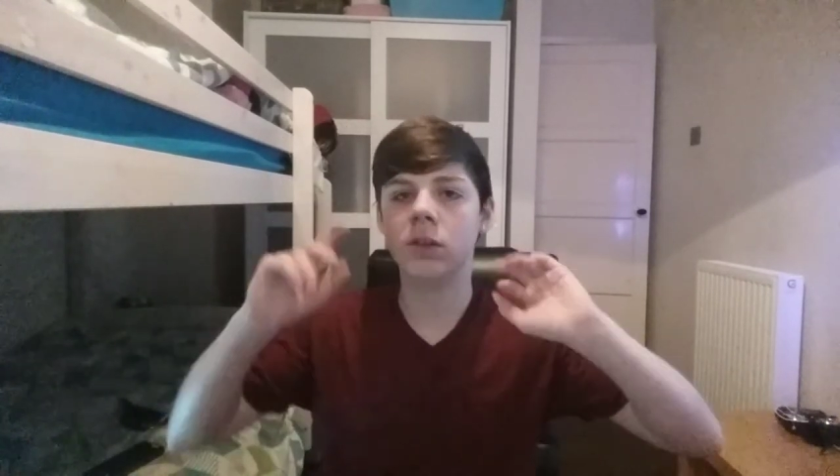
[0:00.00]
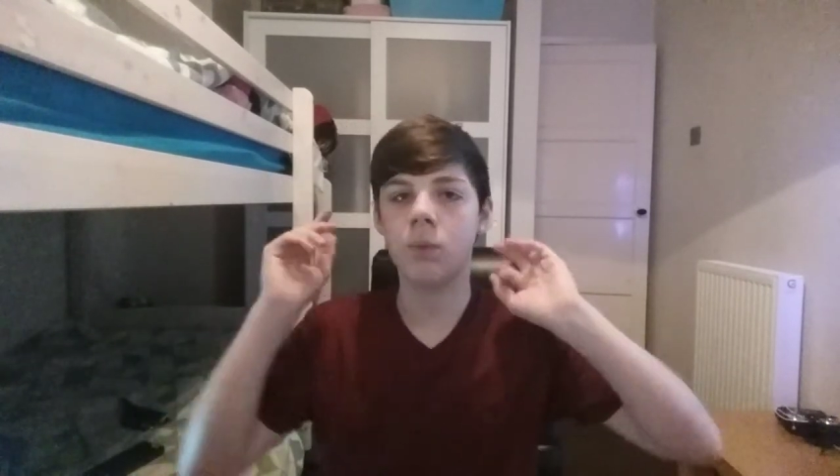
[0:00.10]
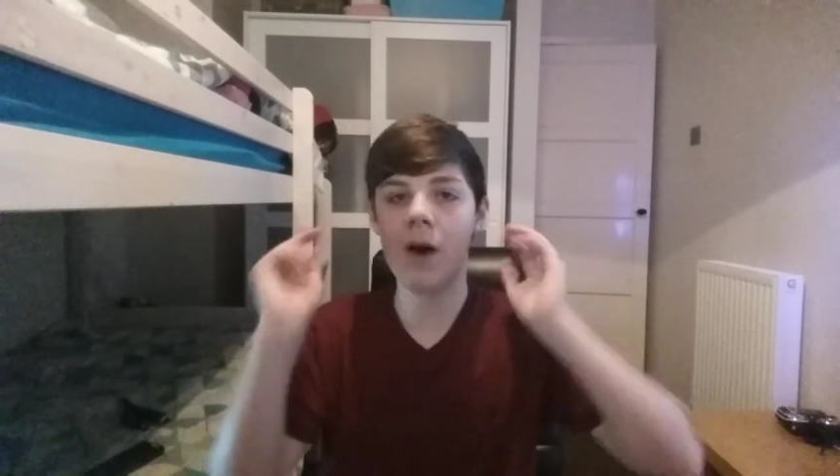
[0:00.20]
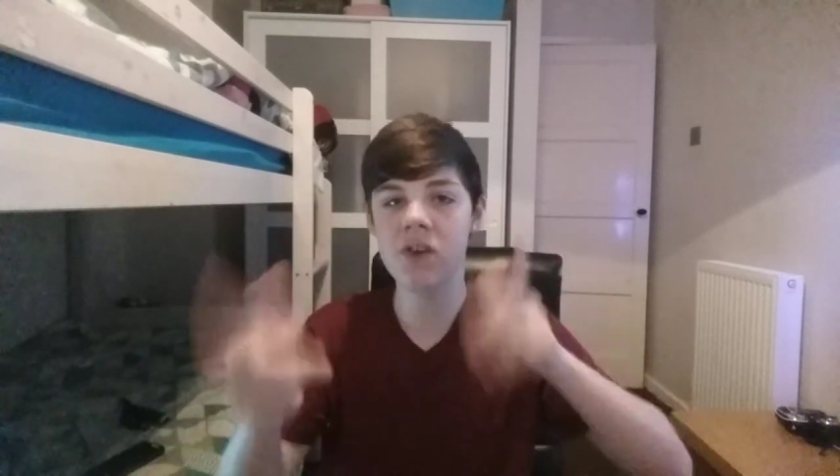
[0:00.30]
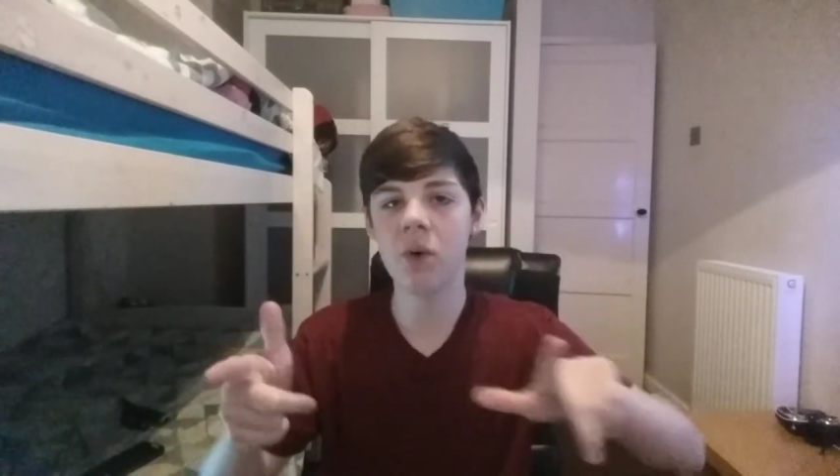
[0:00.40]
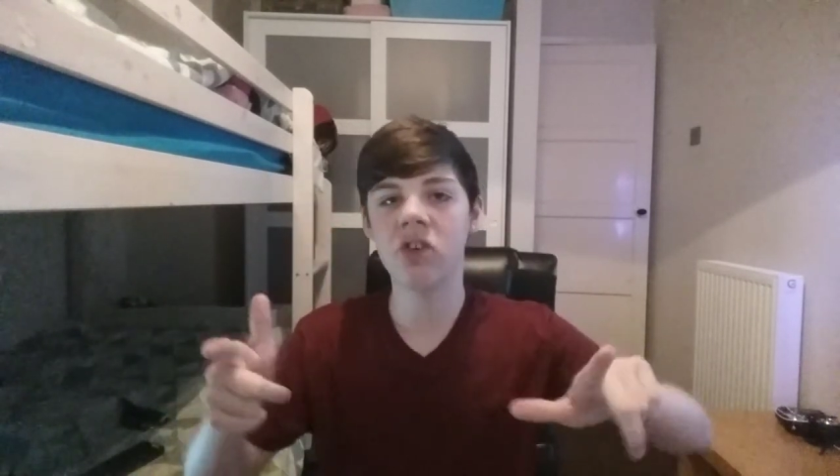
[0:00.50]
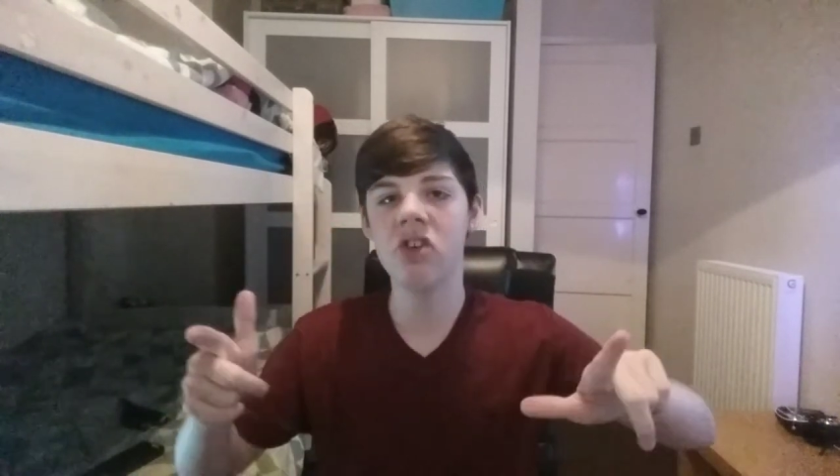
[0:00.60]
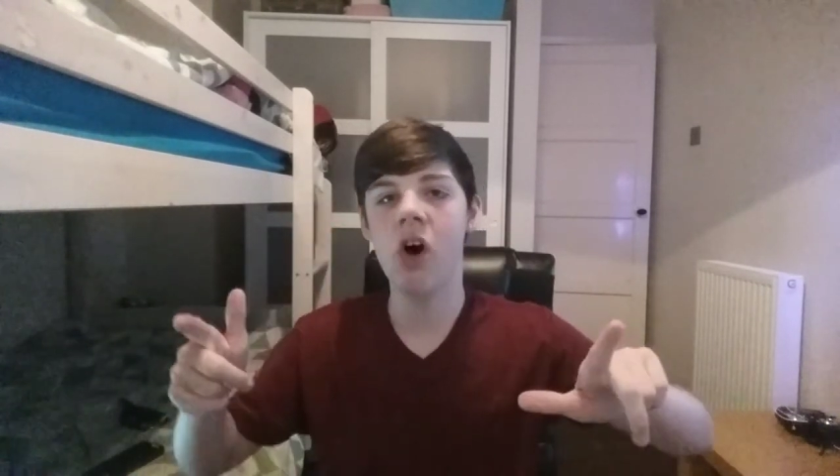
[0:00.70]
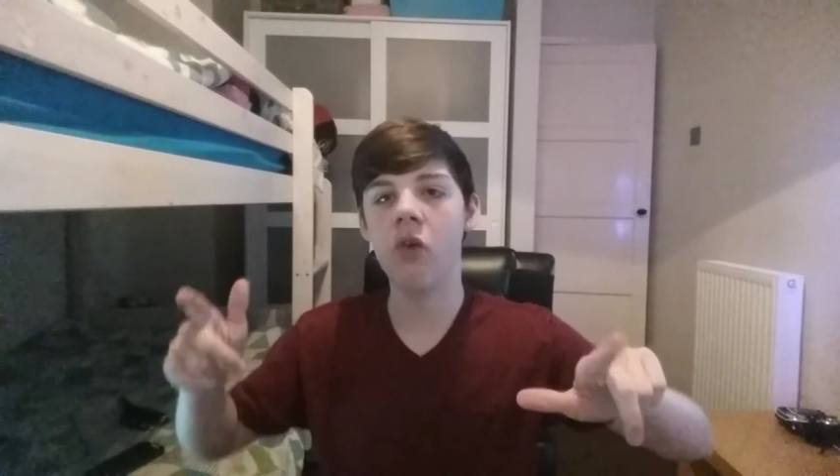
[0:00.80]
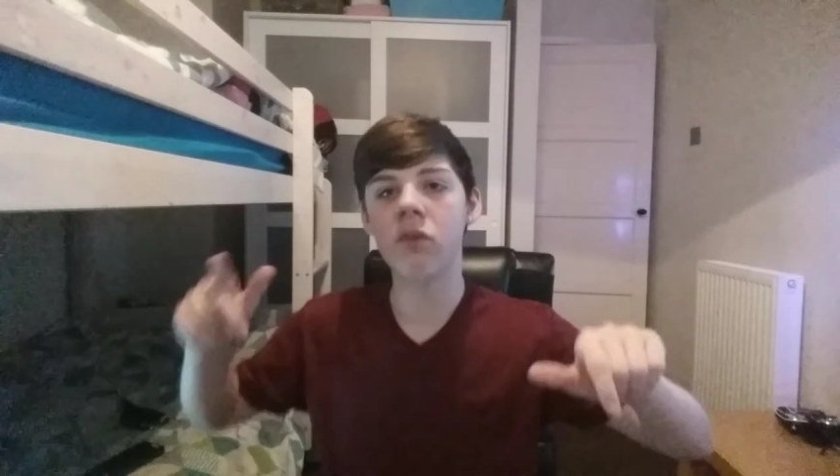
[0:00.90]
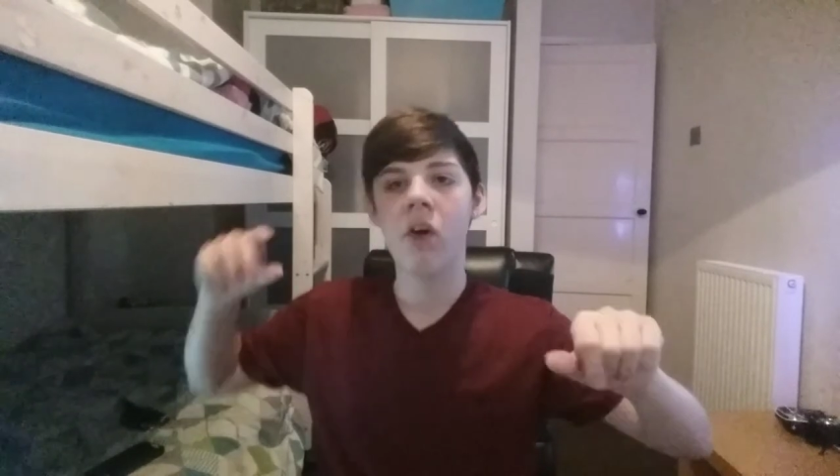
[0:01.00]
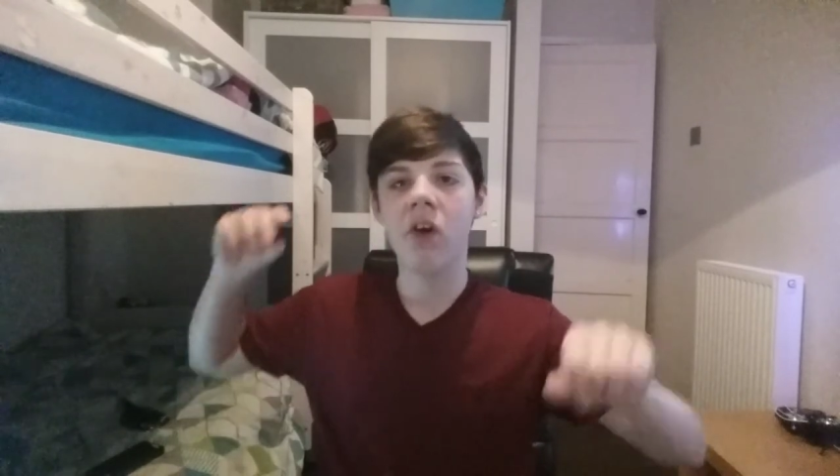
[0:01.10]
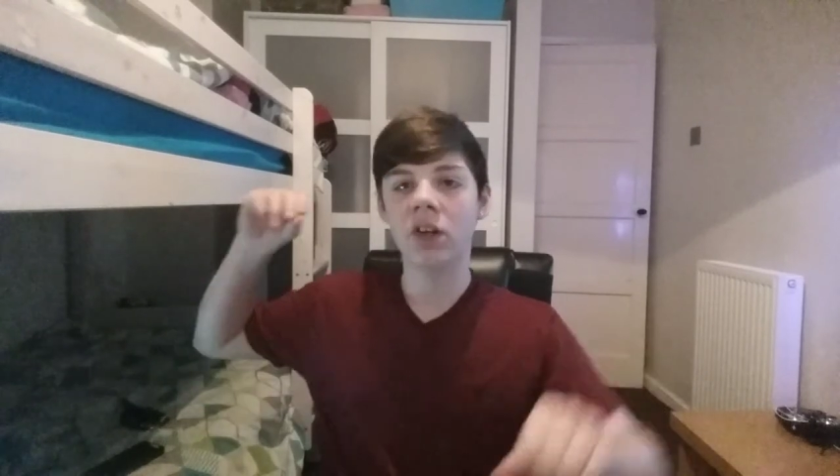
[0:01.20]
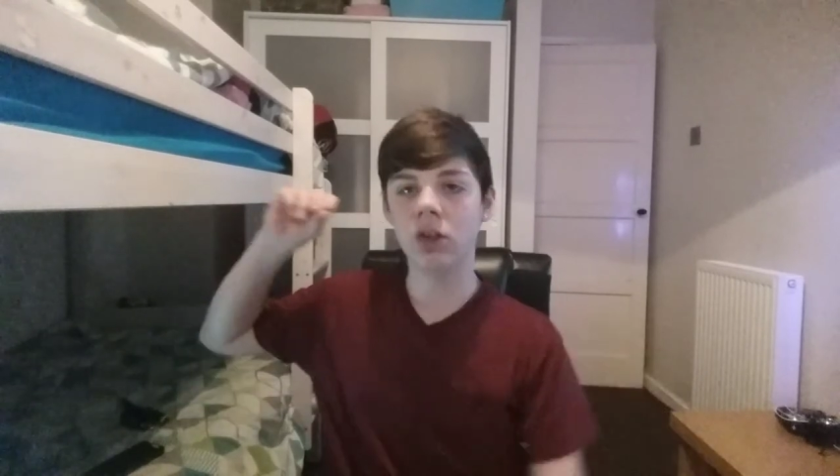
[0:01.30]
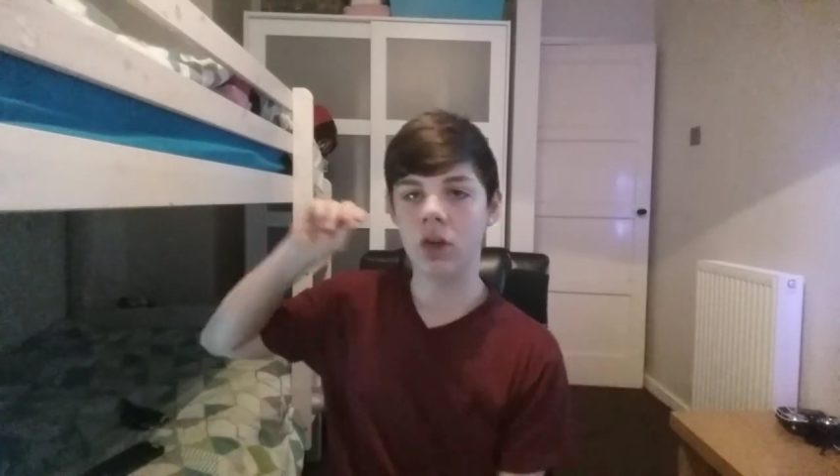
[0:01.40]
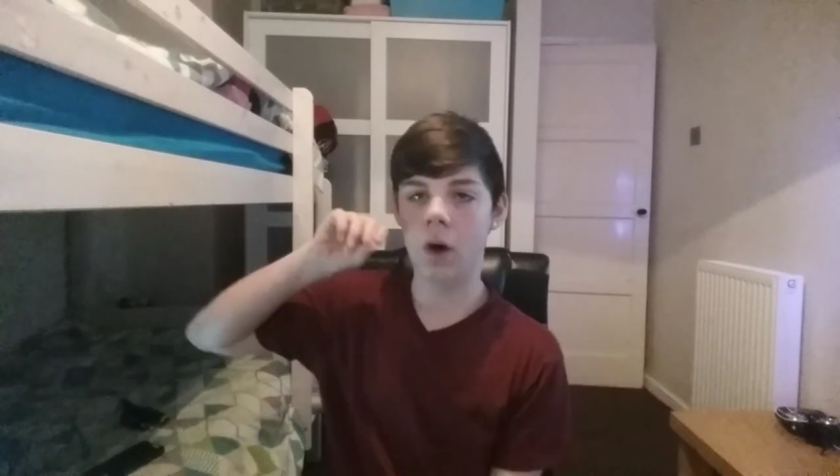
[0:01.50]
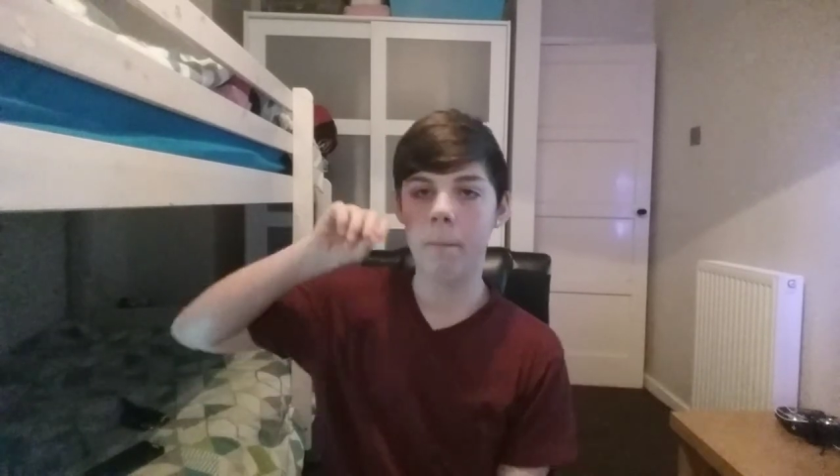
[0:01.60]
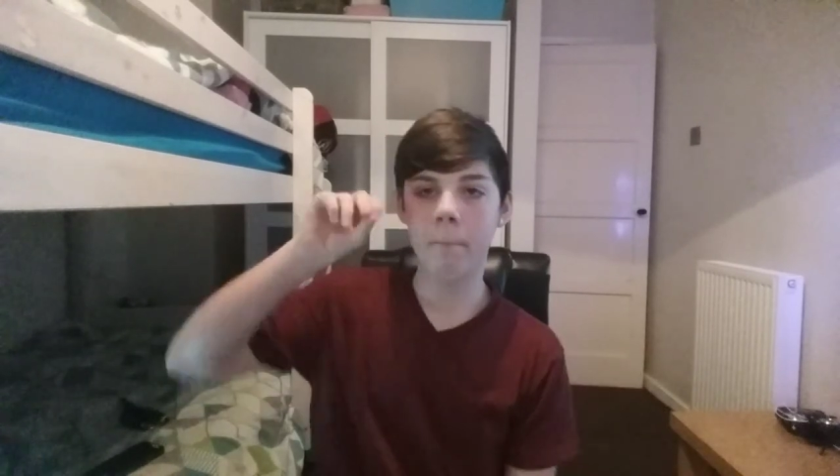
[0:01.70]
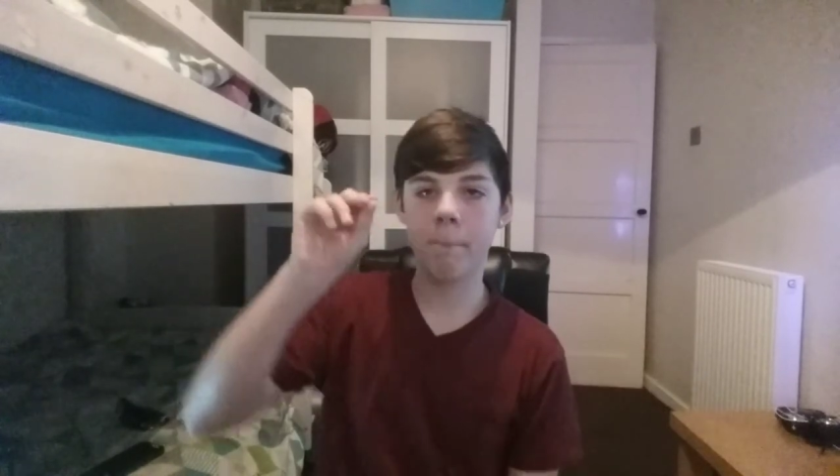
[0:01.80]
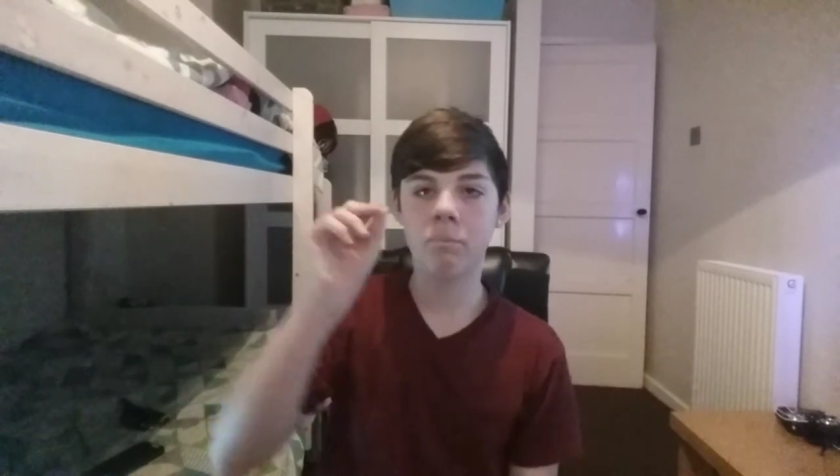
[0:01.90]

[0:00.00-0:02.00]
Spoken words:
Whatever you're watching it on, it'll go,